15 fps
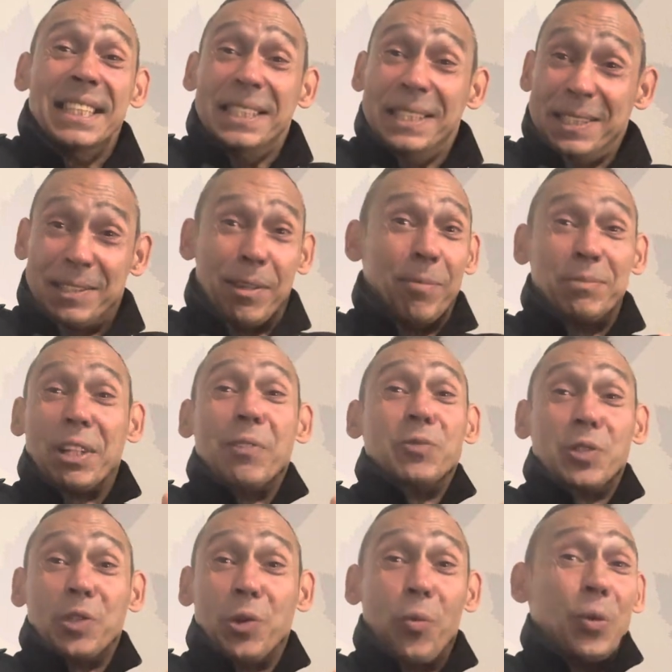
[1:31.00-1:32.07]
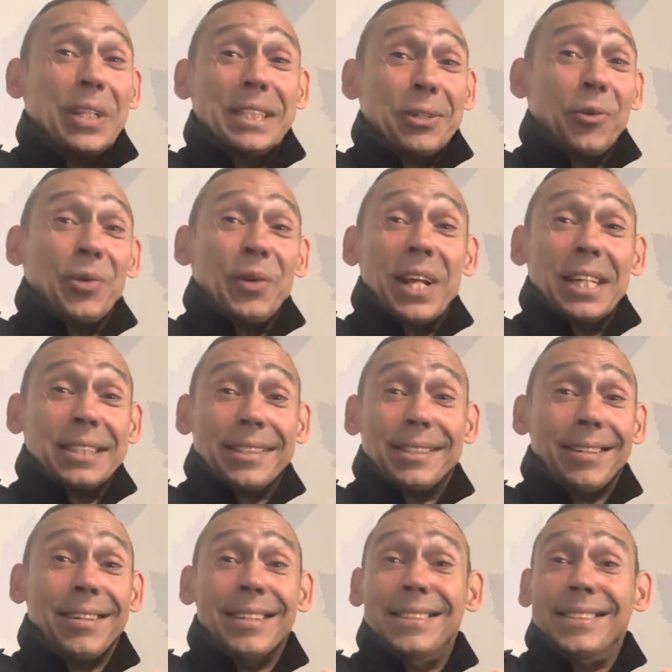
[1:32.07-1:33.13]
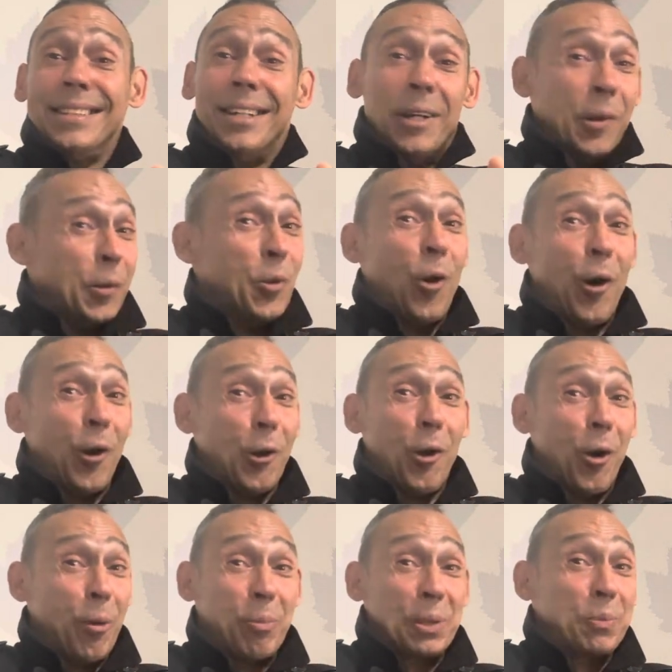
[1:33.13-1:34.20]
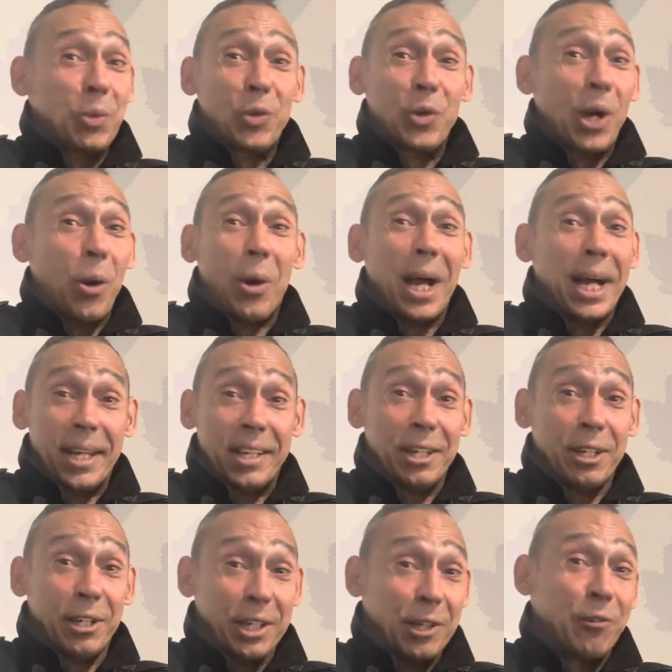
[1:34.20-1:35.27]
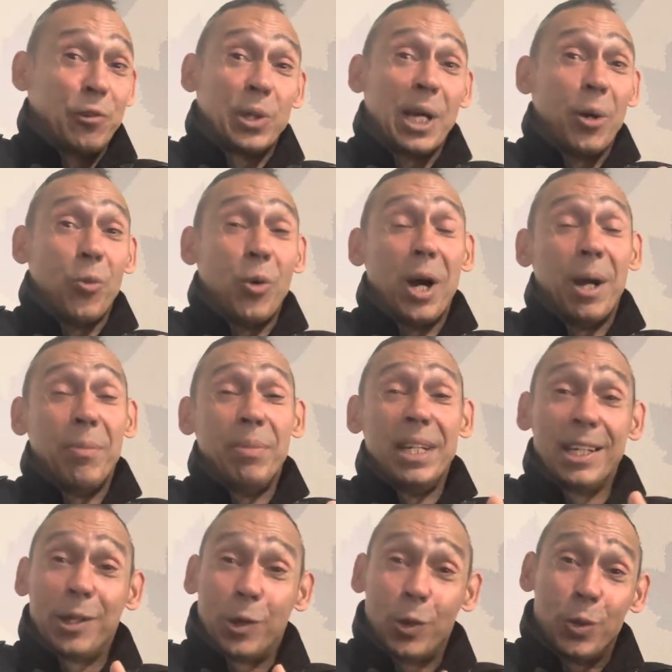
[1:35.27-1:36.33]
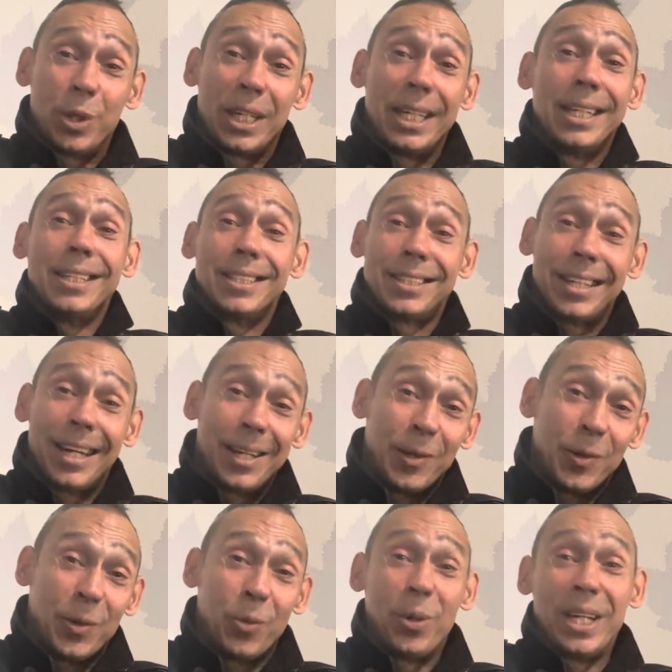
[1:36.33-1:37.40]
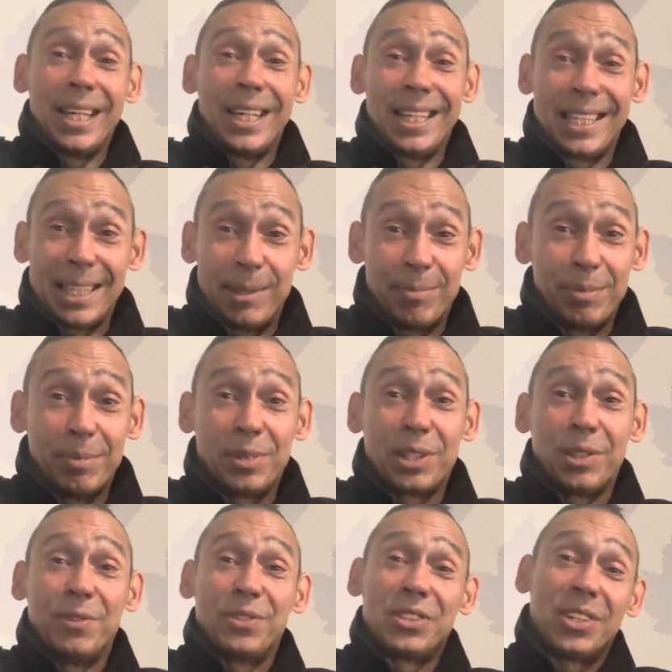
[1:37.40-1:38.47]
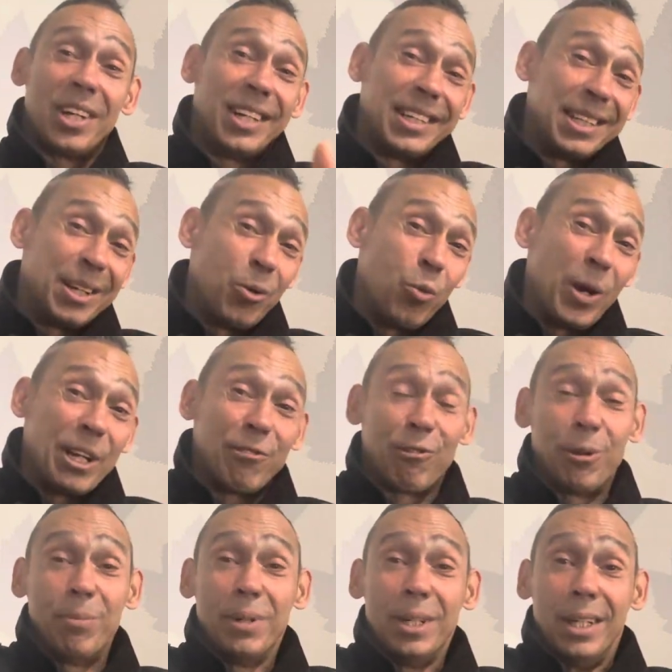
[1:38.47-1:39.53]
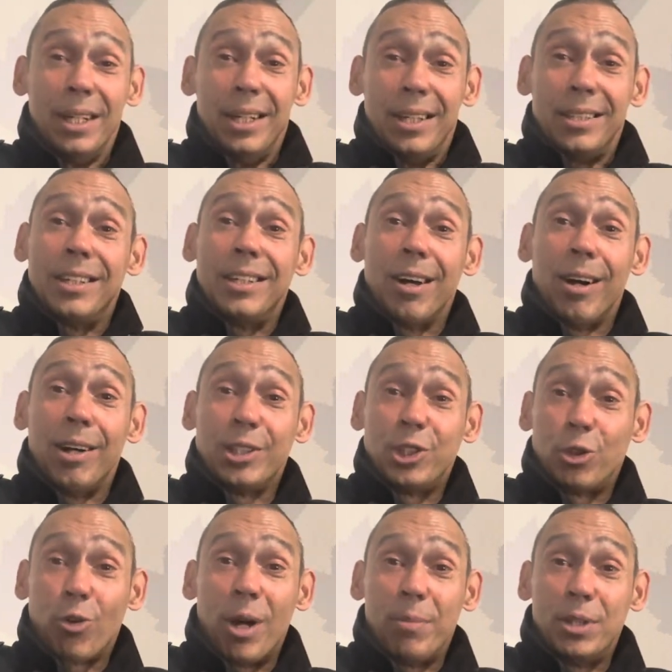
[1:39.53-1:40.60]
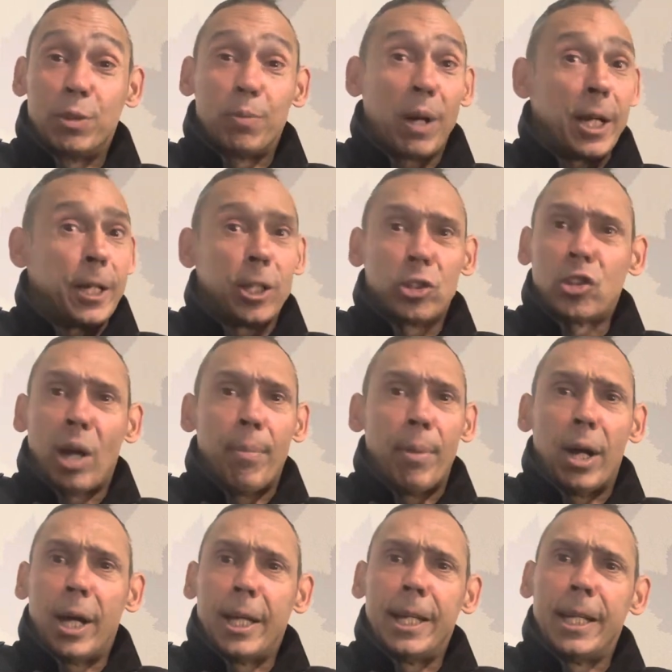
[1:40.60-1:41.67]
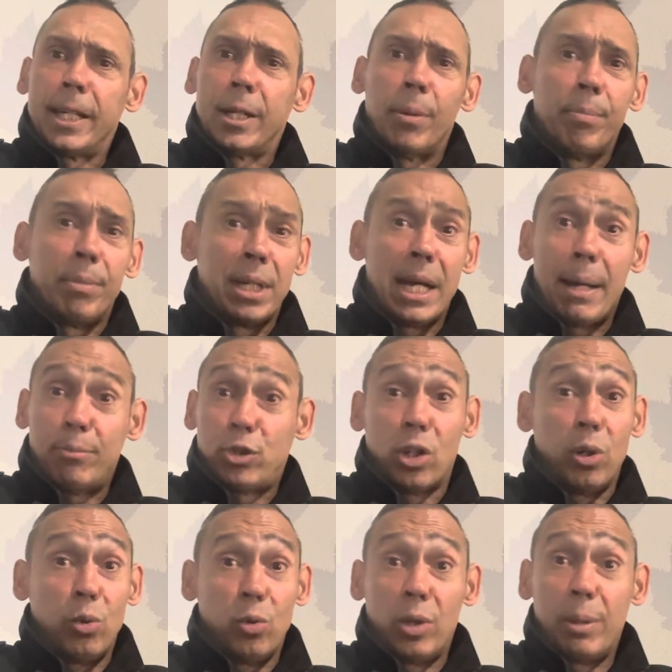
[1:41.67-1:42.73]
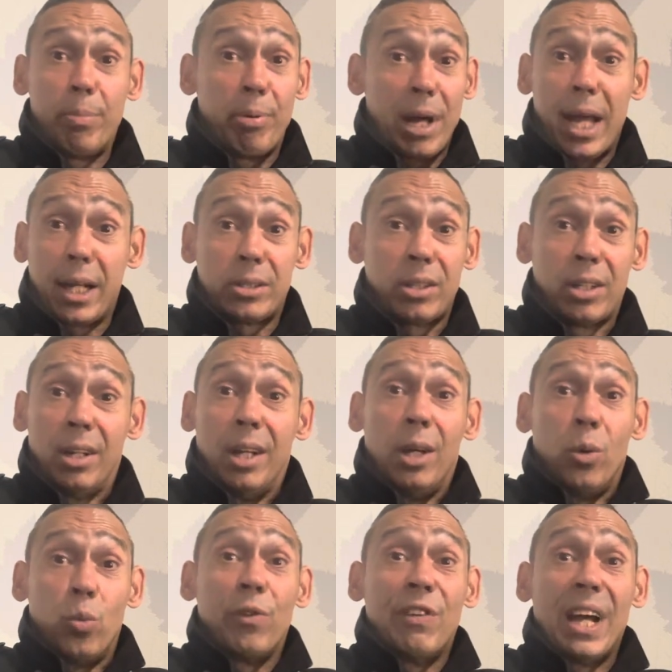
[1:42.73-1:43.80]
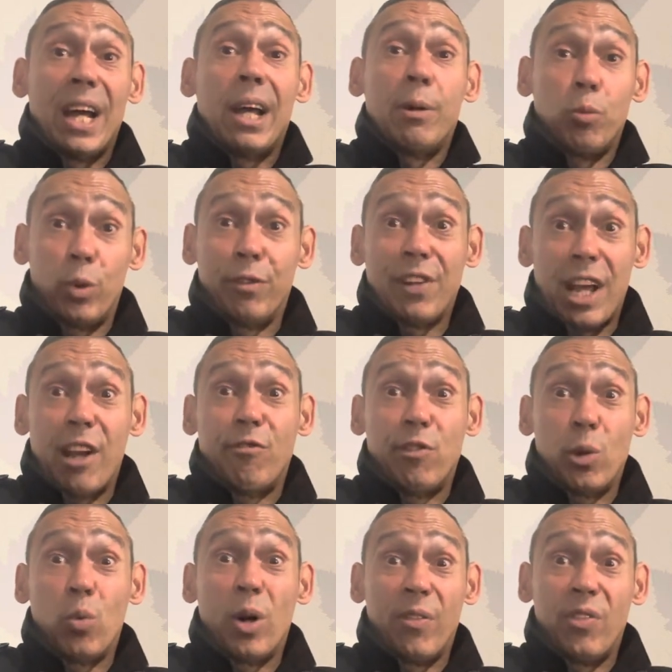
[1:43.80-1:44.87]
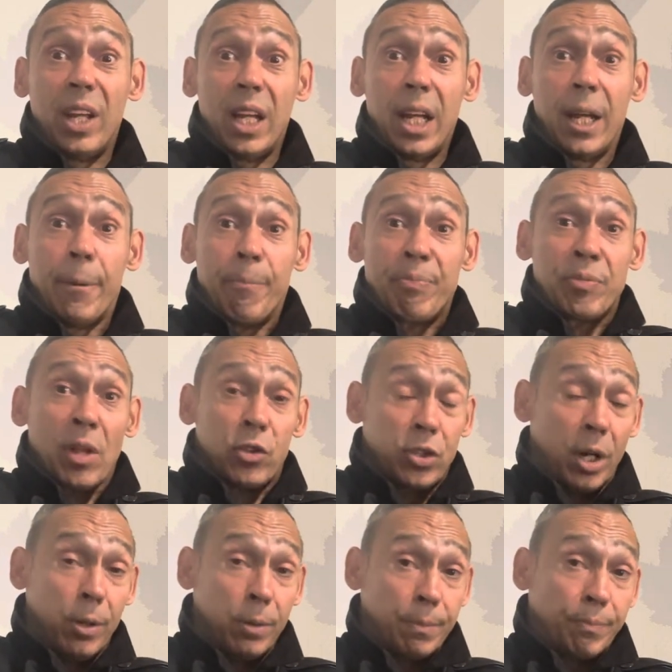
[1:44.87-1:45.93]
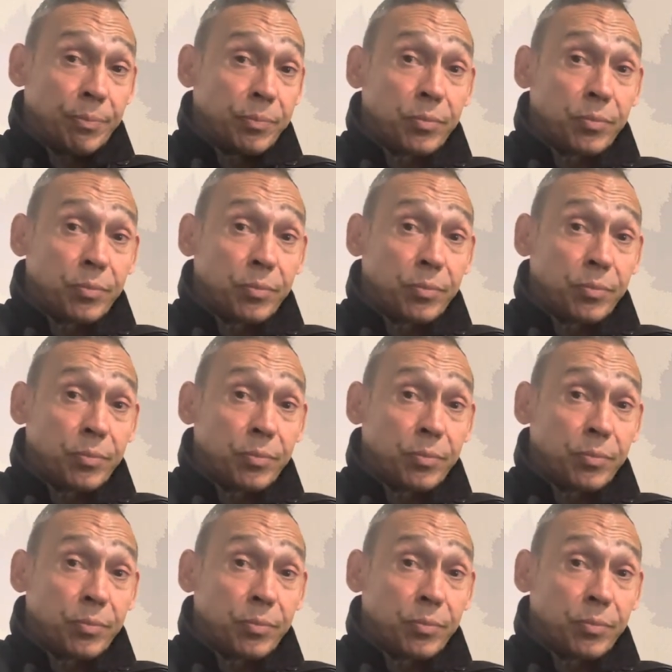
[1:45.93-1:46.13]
Sometimes in the winter on exercise, not a lot of people go out there, if you get what I mean. Cooking, staying on the wing, keeping themselves tidy, away from the yard dramas. But in the summer, it can be absolutely packed with everyone there. So